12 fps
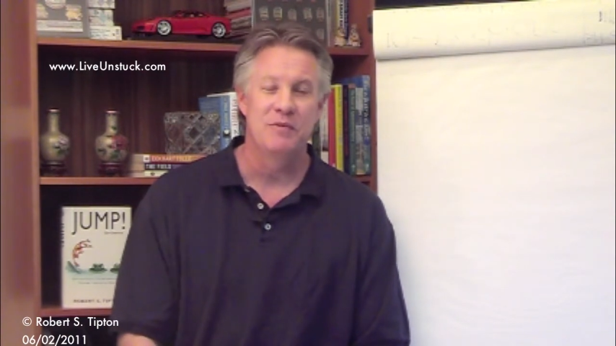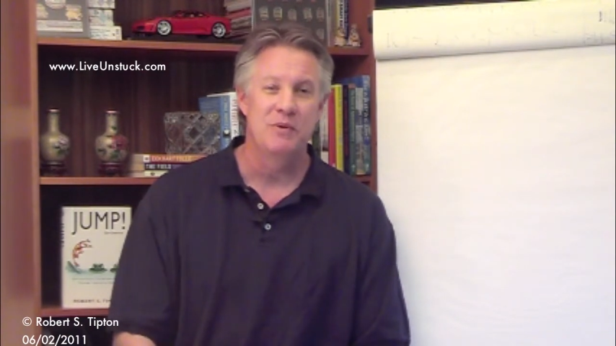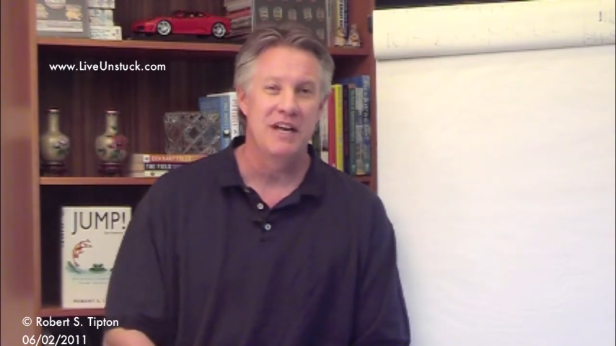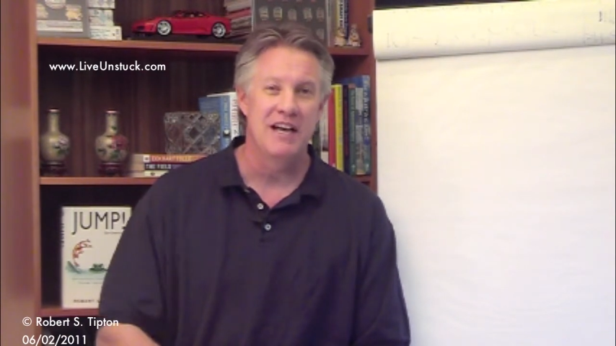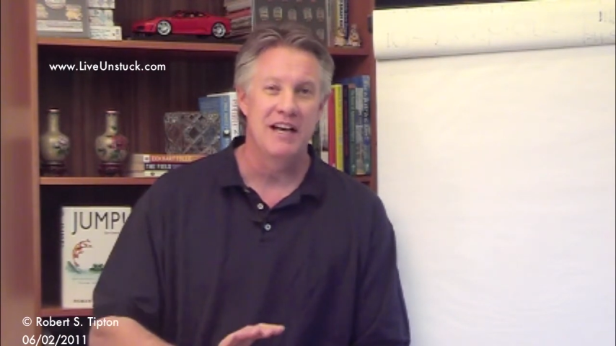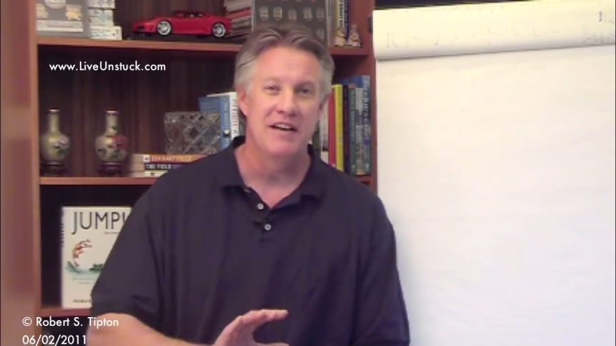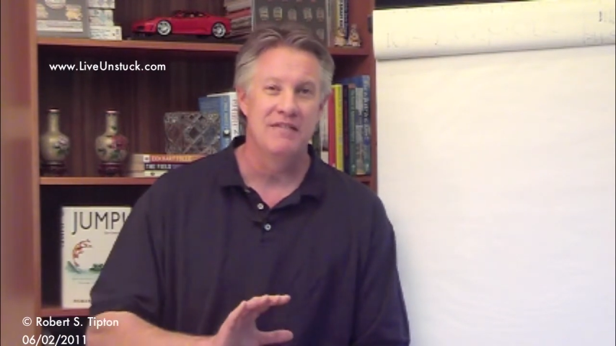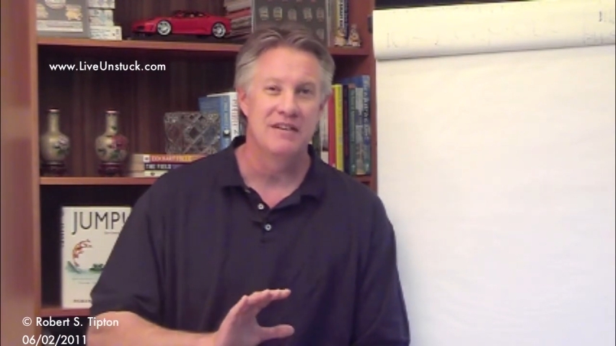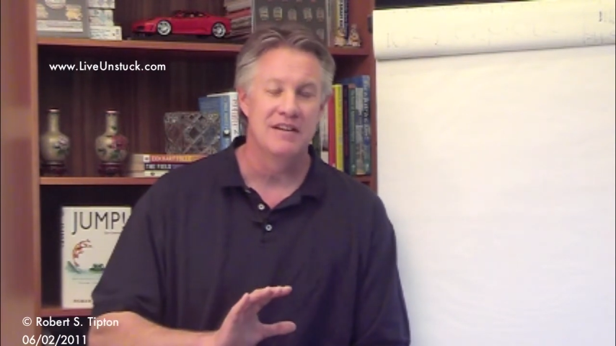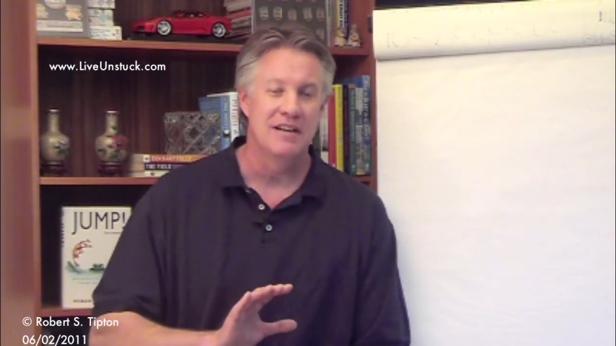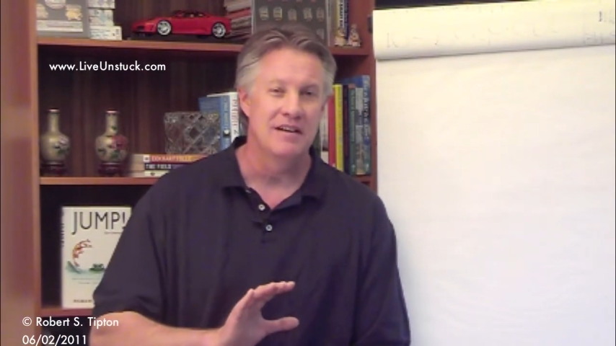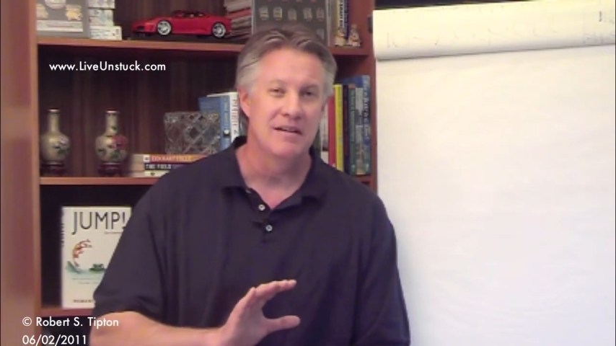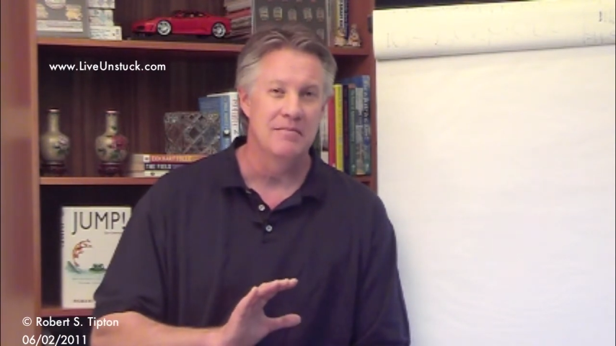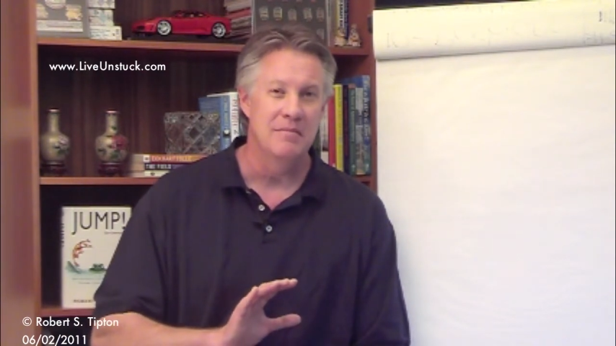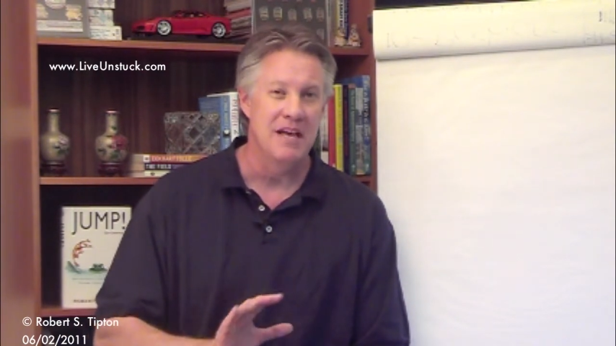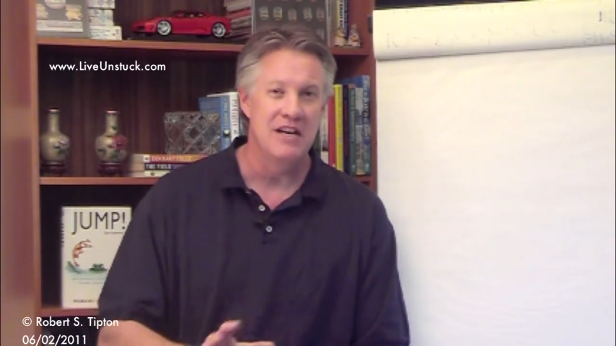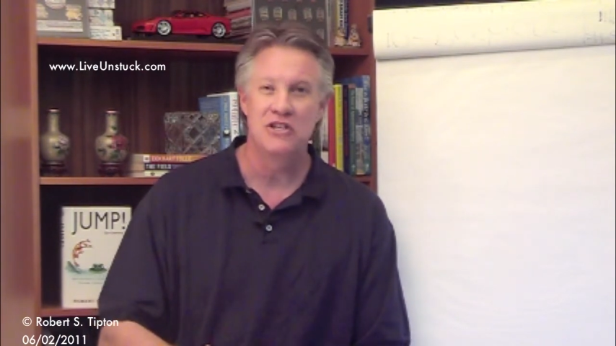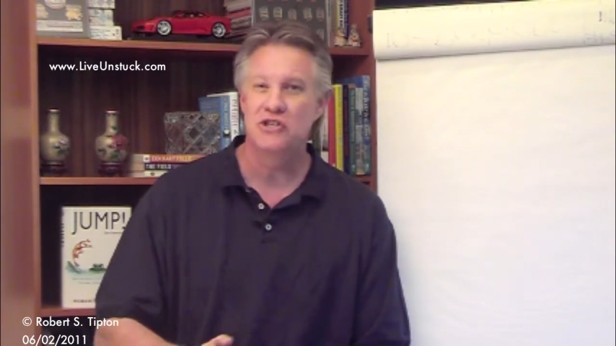We have
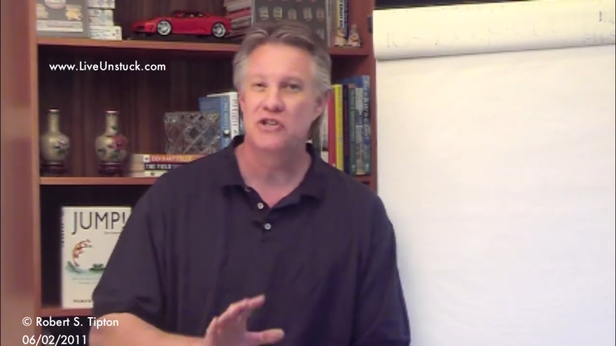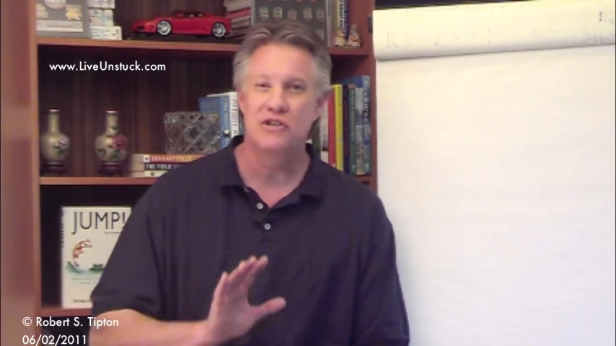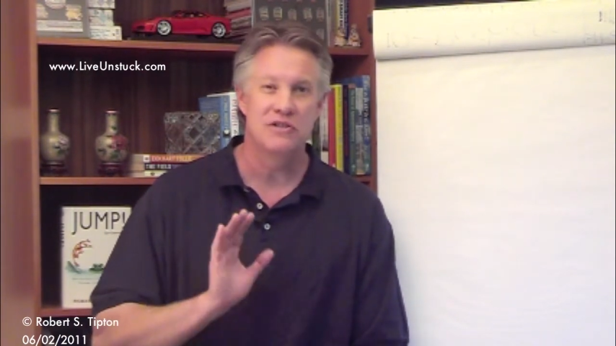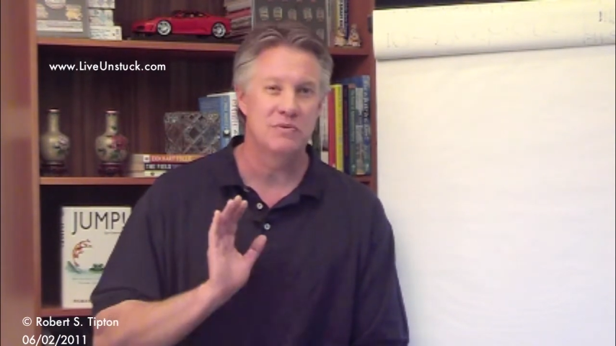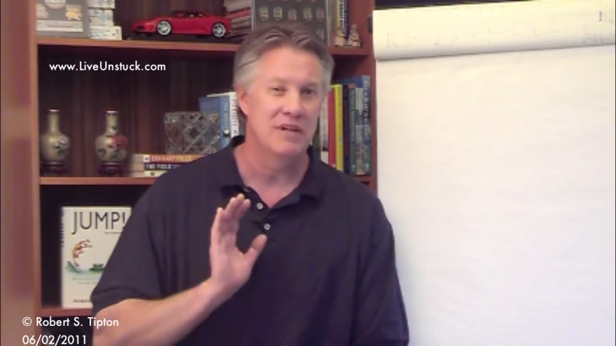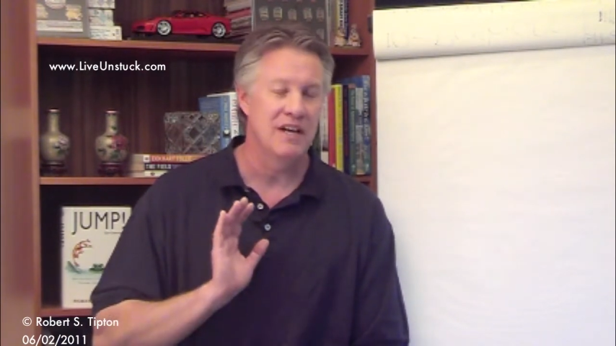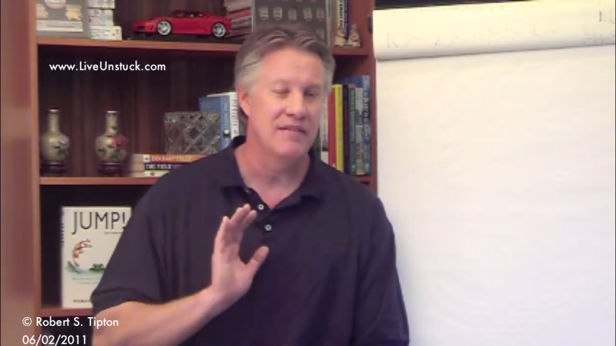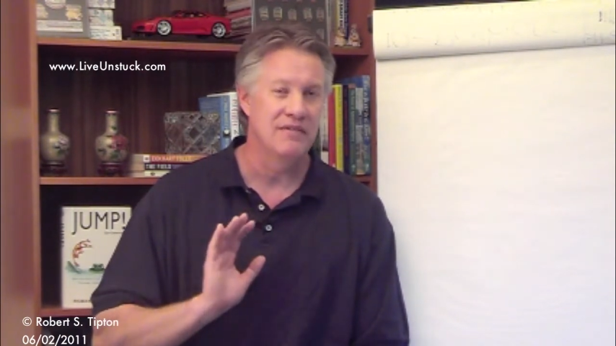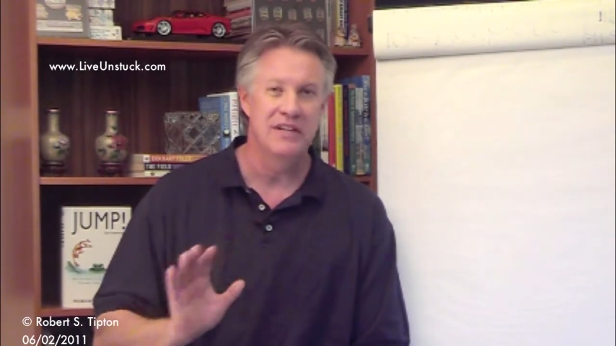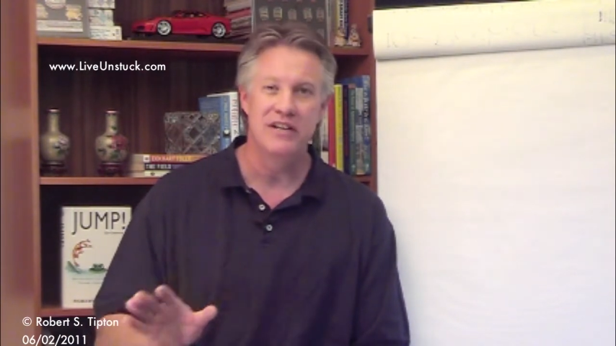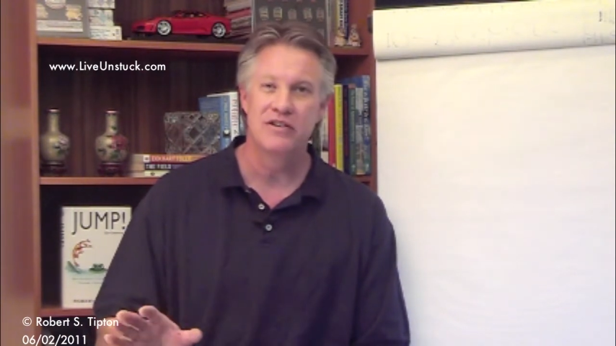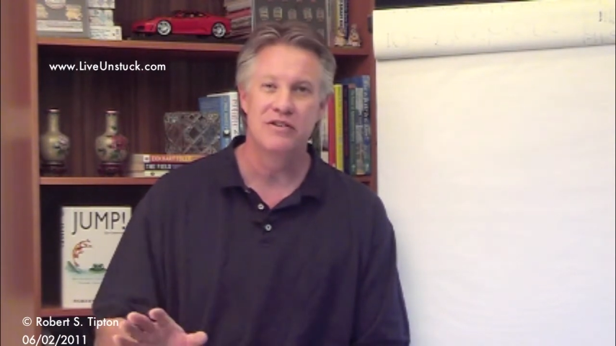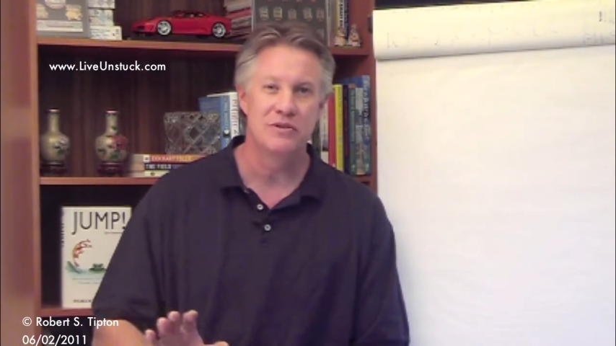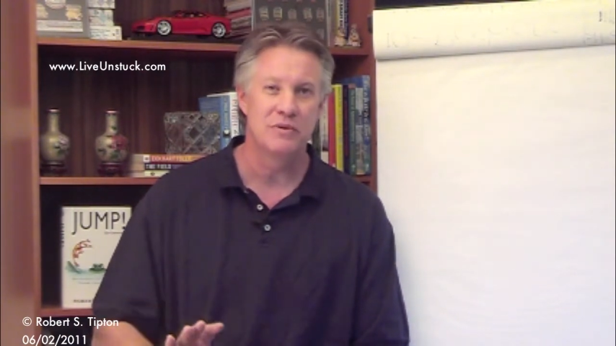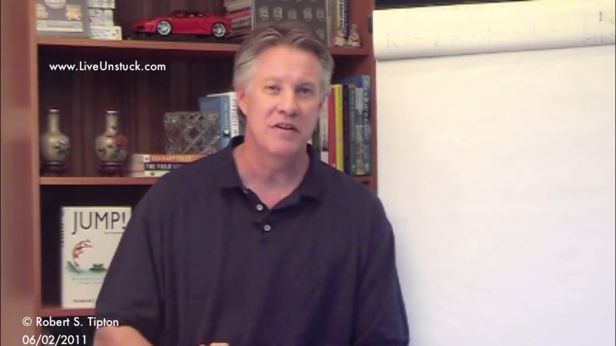managers, we have leaders,